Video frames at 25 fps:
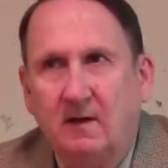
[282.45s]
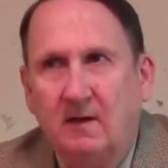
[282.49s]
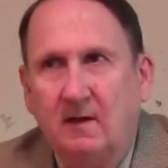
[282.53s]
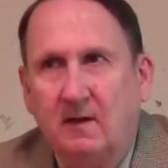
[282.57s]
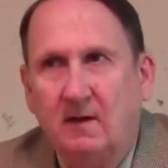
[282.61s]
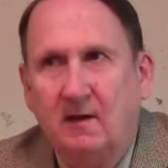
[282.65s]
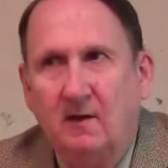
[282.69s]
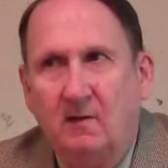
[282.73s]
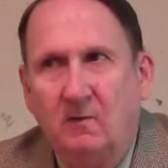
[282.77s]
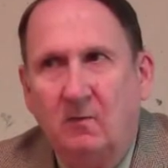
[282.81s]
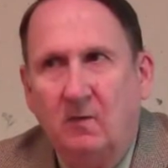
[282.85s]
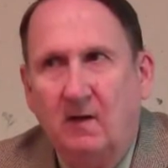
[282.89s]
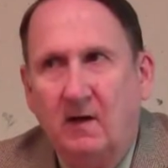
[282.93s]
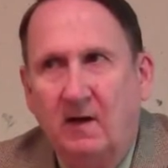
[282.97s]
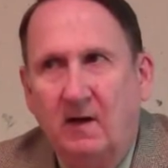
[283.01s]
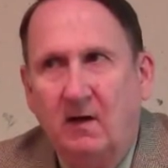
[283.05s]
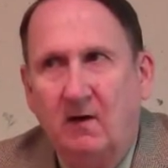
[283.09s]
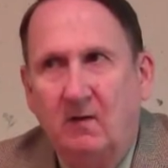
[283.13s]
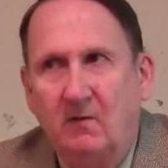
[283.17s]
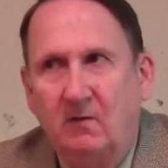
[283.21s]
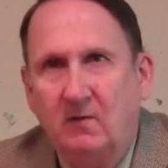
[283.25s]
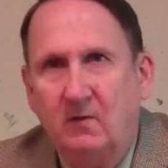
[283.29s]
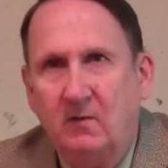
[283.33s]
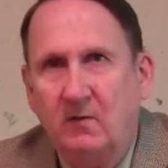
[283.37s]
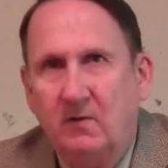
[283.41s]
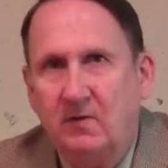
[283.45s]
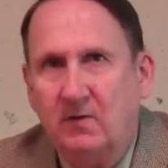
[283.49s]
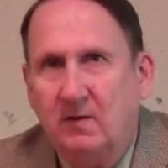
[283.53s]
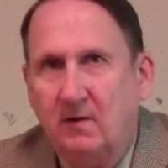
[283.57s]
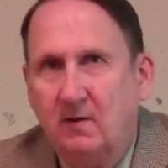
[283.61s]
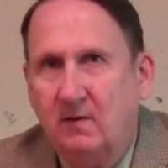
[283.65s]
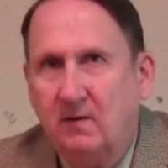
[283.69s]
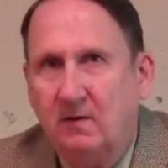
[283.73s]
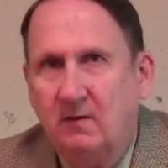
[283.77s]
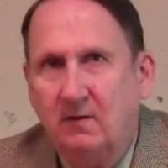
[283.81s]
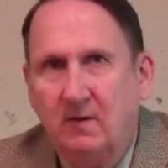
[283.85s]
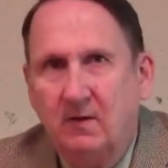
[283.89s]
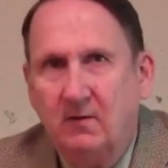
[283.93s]
And wow, it was
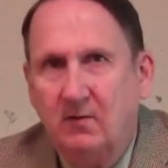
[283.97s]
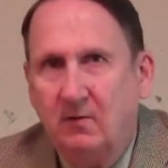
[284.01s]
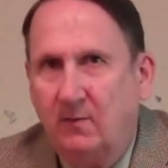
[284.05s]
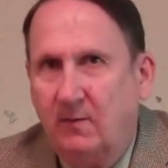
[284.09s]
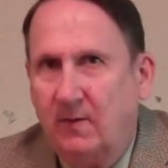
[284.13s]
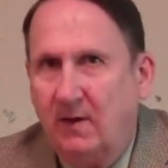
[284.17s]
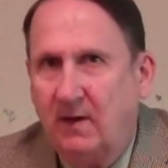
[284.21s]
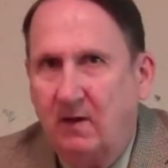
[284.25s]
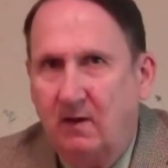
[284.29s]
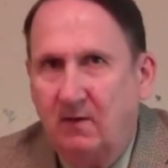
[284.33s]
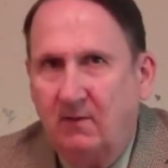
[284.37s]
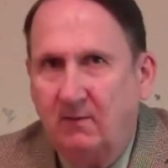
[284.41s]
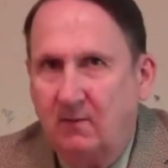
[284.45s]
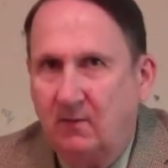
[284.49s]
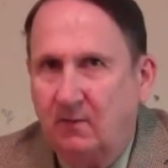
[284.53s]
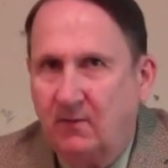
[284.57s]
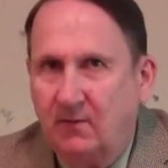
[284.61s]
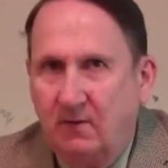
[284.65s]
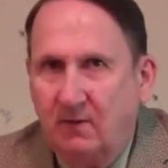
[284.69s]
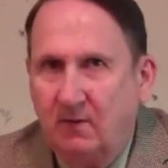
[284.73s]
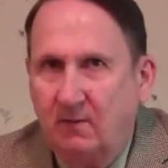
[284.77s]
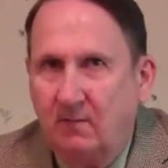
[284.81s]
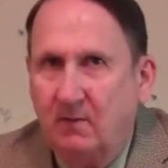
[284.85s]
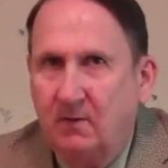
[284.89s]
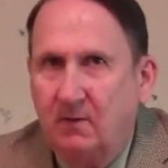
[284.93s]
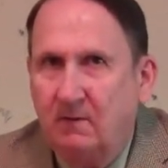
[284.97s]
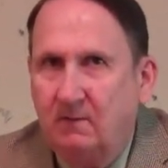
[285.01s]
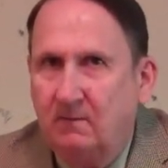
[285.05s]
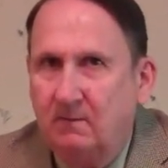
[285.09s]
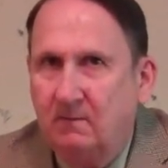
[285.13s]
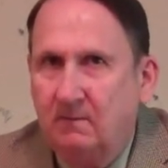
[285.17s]
another powerful sermon.